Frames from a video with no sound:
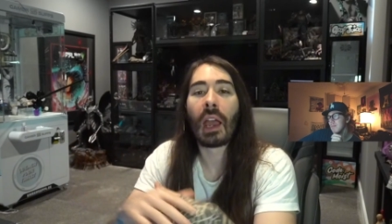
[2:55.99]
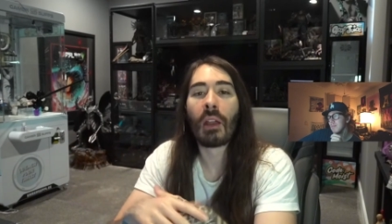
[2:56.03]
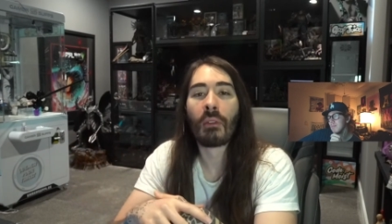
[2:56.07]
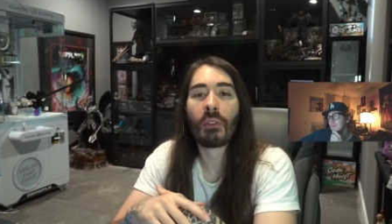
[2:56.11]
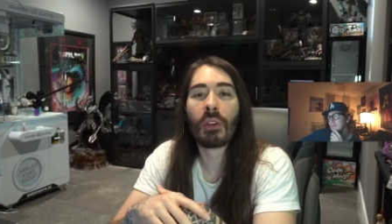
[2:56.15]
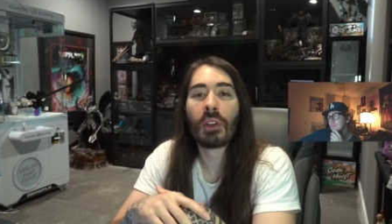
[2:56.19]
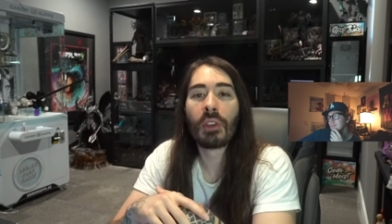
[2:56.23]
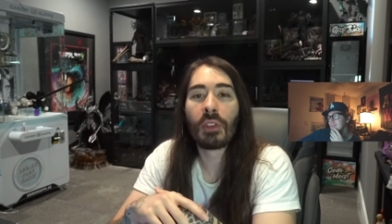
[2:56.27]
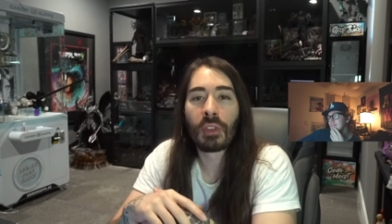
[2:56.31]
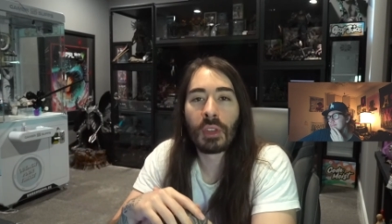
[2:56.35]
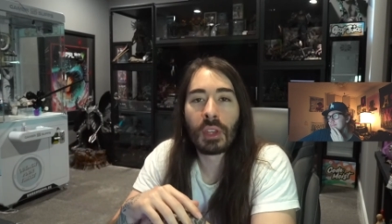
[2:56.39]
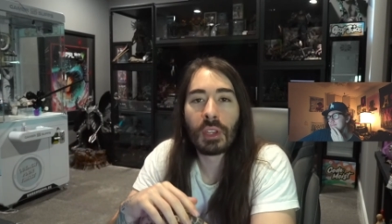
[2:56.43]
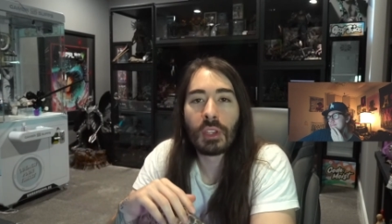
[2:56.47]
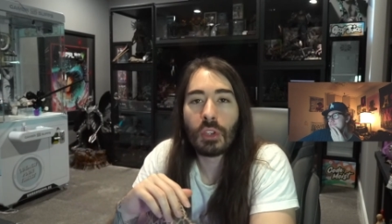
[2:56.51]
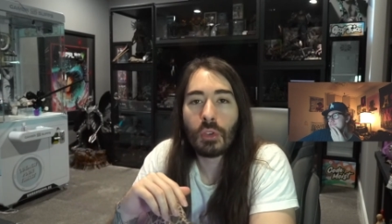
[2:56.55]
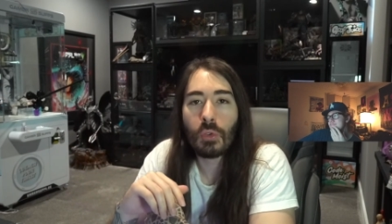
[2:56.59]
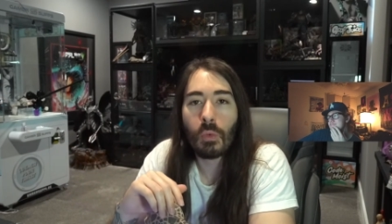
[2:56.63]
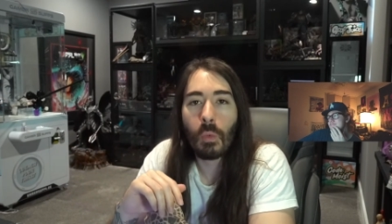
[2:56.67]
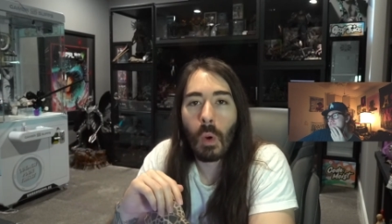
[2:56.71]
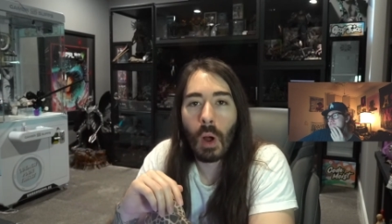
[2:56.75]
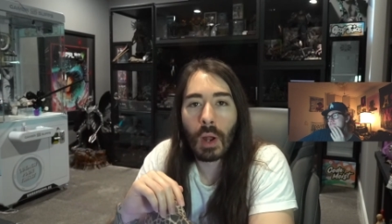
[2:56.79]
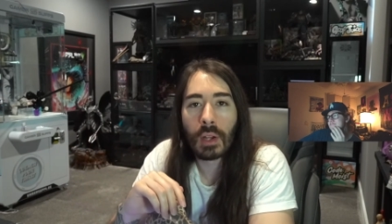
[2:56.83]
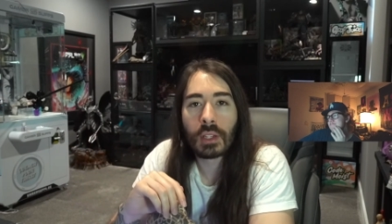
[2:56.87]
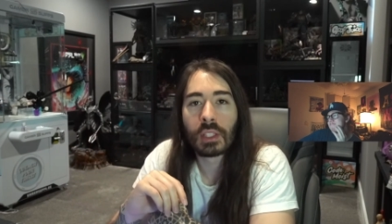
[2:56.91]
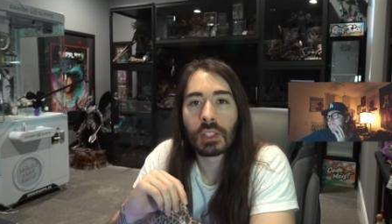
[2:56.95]
everything you
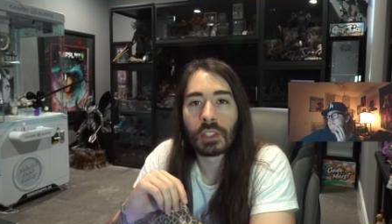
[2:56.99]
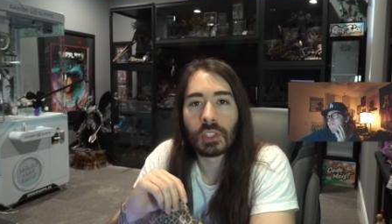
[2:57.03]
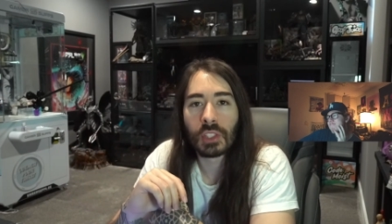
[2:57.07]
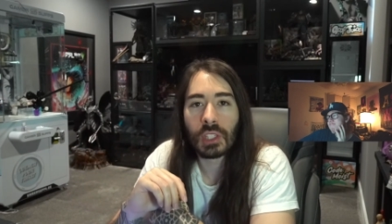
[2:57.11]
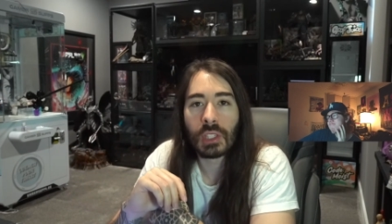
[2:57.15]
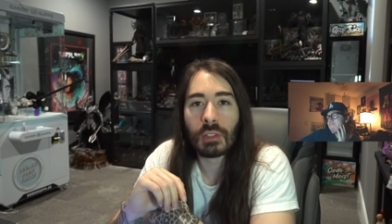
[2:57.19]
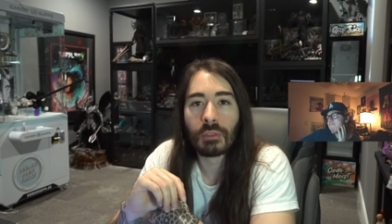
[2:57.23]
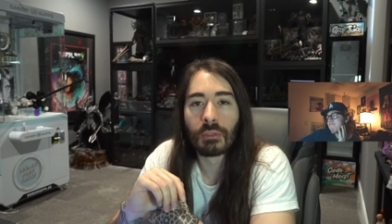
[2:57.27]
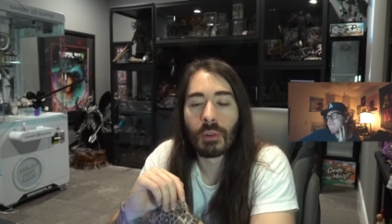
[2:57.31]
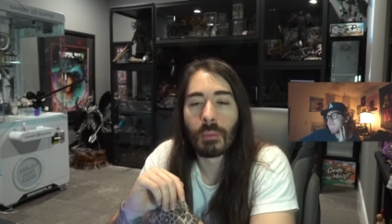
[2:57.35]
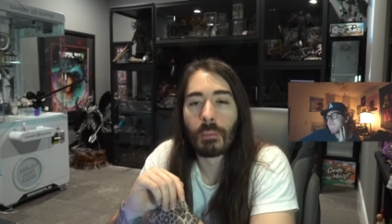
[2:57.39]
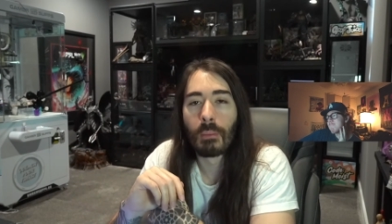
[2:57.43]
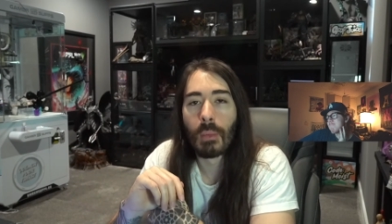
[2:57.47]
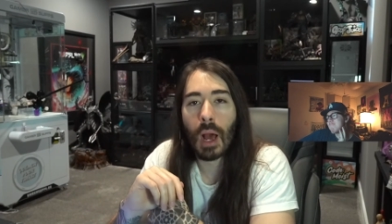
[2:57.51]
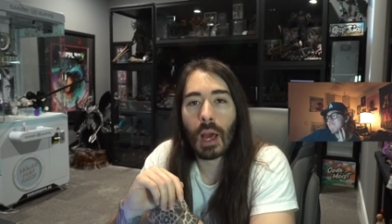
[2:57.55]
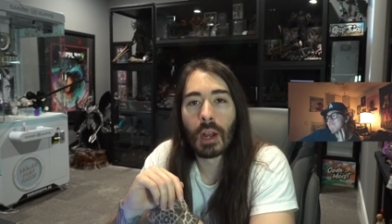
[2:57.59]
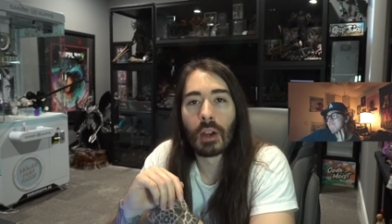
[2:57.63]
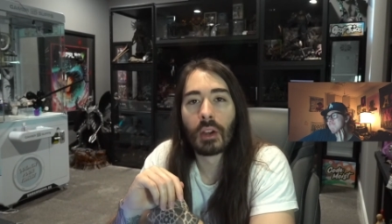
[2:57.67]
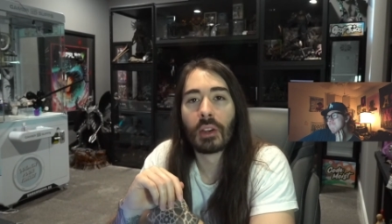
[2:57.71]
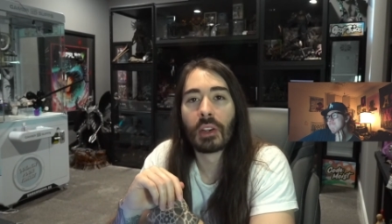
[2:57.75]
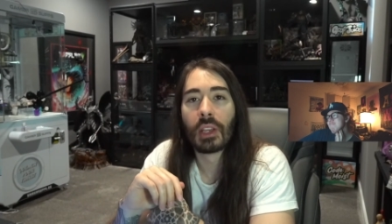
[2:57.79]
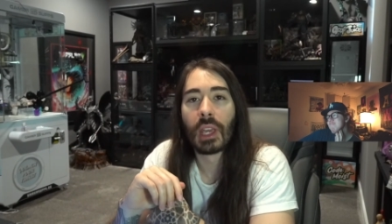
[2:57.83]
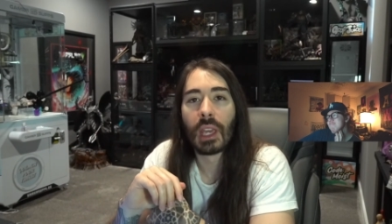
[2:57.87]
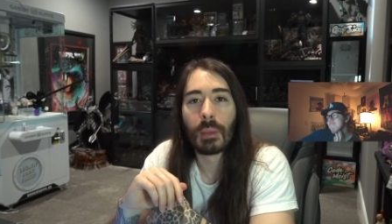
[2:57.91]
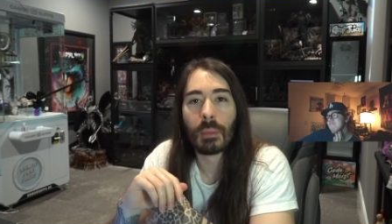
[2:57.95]
want to see from
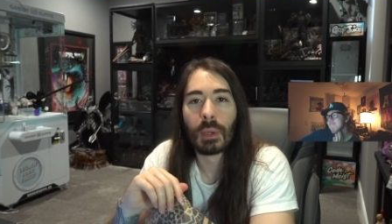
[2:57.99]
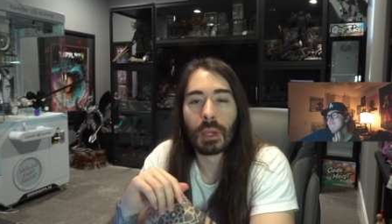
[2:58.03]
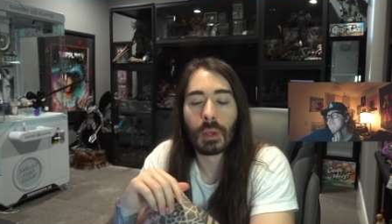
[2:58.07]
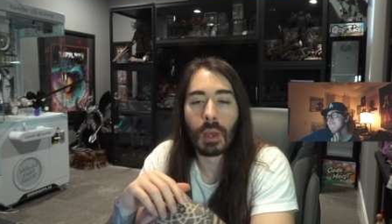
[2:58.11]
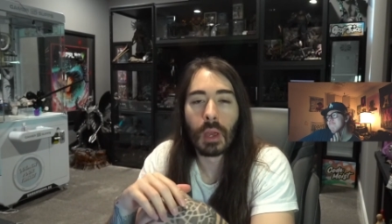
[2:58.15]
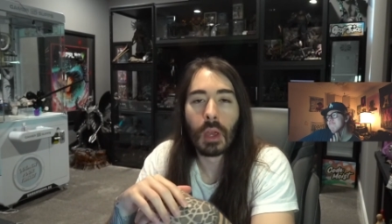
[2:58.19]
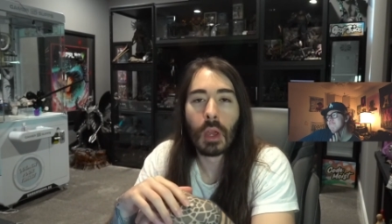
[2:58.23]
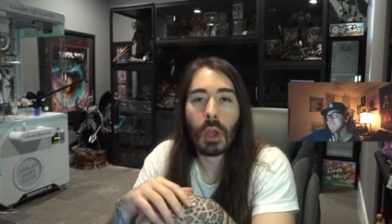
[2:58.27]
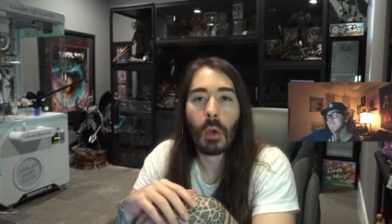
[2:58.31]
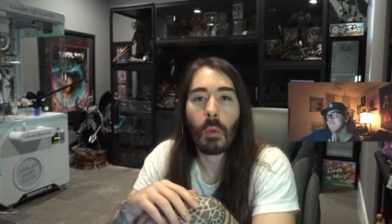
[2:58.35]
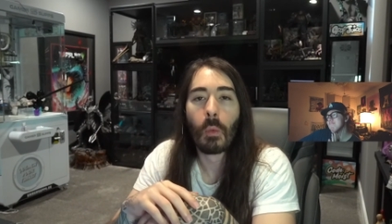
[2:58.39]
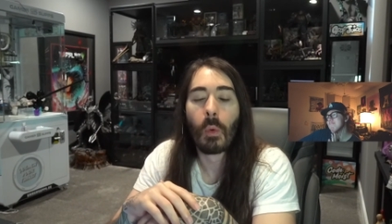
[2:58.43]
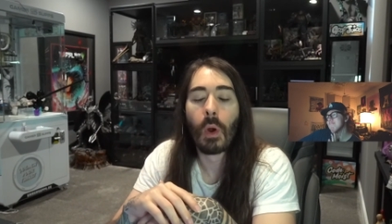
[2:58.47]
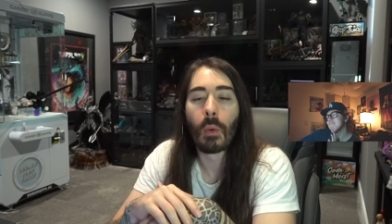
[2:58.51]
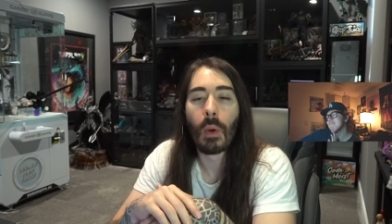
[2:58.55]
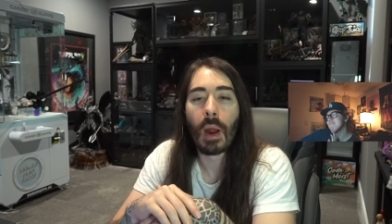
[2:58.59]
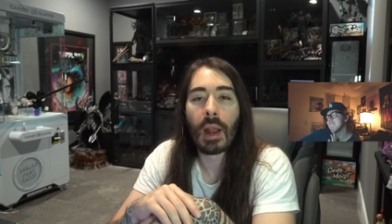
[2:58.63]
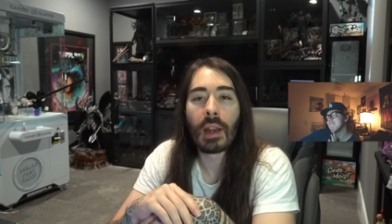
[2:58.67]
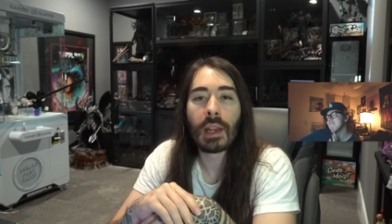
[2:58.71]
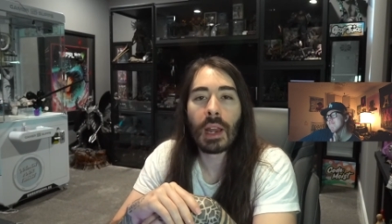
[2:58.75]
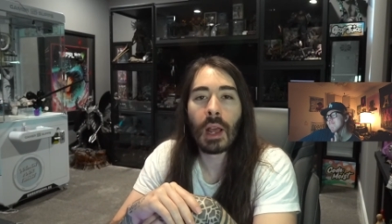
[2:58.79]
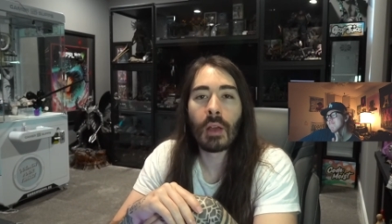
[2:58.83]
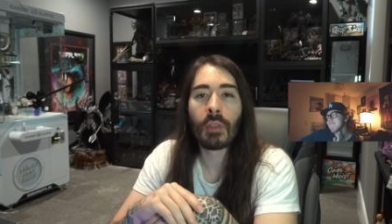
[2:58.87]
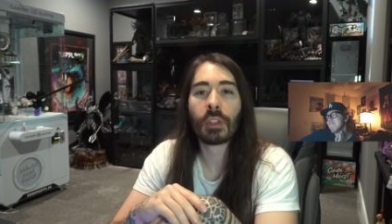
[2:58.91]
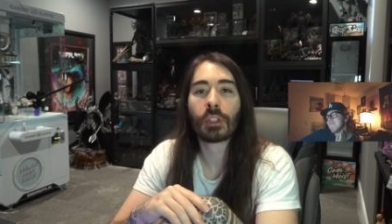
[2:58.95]
modern gaming. Where
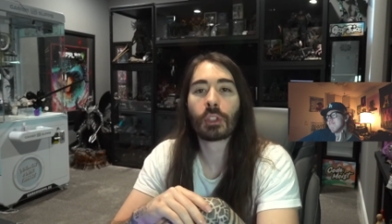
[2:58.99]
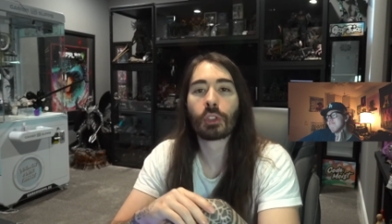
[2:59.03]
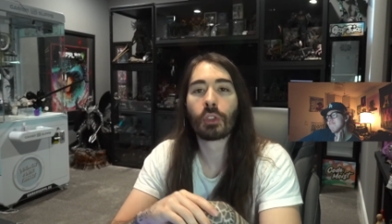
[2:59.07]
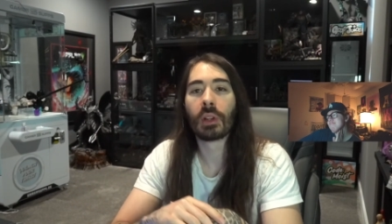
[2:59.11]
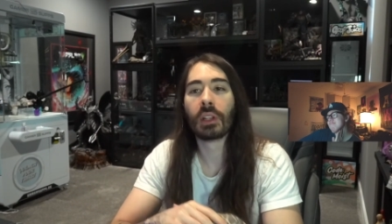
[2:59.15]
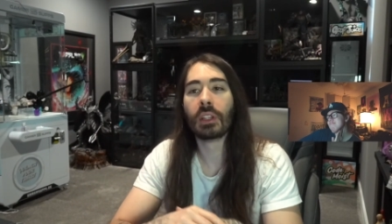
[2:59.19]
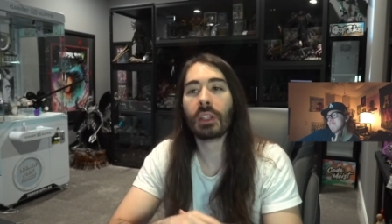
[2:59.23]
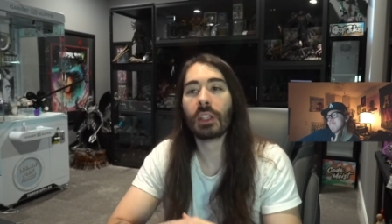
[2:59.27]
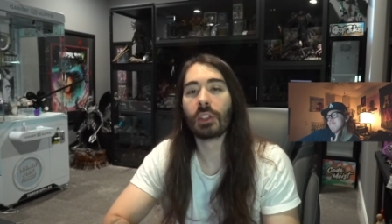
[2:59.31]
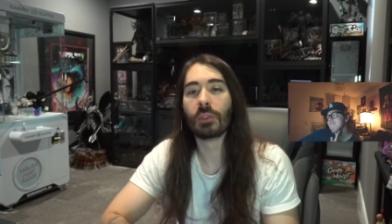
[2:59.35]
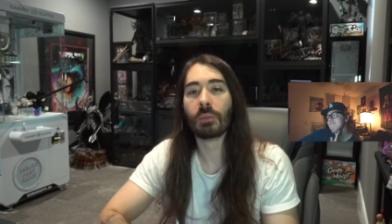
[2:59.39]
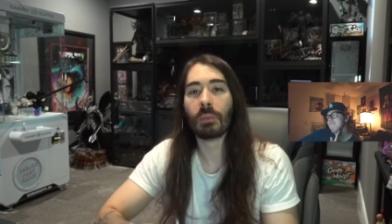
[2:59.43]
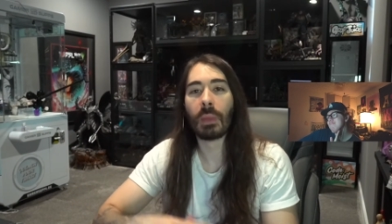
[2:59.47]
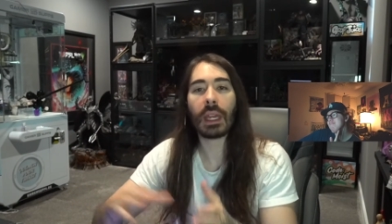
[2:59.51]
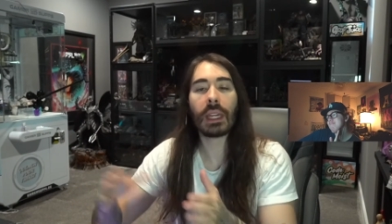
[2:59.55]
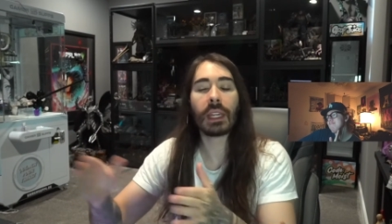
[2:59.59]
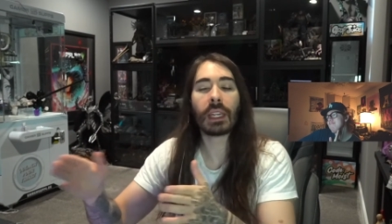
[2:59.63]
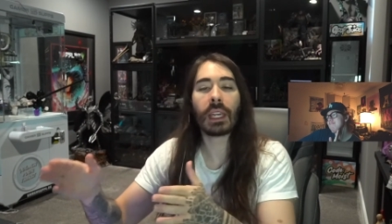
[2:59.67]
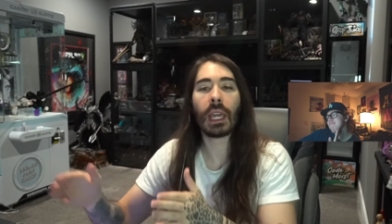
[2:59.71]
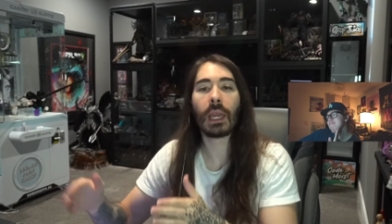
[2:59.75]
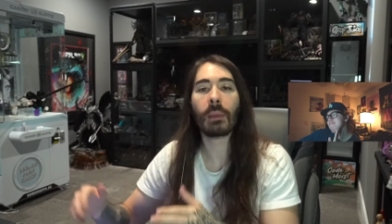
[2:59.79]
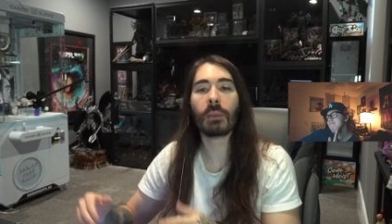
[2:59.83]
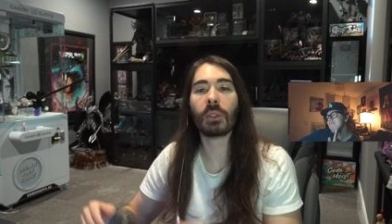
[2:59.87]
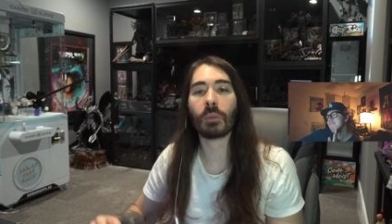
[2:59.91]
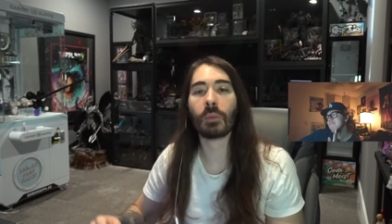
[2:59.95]
right now the trend is make games